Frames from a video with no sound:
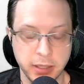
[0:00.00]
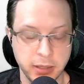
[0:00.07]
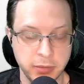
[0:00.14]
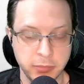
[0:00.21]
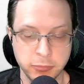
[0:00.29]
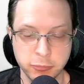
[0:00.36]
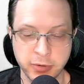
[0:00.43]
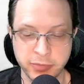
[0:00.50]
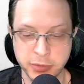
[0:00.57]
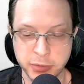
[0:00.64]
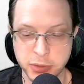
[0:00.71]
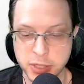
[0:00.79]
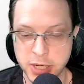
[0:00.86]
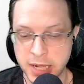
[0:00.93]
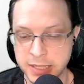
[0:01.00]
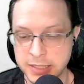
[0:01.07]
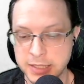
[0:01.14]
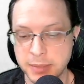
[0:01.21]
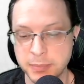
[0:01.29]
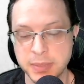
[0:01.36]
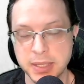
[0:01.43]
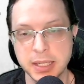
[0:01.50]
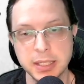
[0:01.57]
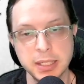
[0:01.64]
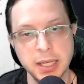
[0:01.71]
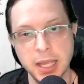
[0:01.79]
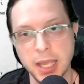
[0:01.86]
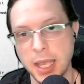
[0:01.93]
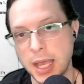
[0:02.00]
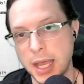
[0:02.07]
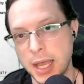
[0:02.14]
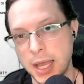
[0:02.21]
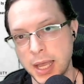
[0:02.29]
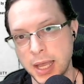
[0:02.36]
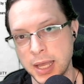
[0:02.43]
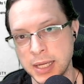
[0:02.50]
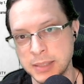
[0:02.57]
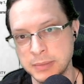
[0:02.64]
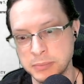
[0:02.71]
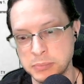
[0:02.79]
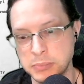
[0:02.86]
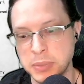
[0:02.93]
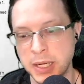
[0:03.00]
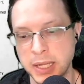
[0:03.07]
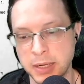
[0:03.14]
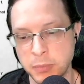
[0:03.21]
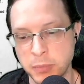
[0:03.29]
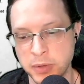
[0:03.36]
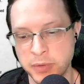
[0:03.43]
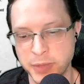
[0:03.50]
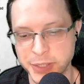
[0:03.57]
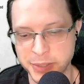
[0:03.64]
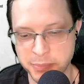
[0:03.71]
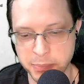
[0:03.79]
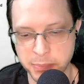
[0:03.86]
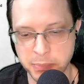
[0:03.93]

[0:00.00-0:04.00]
revolutionized something, but would have also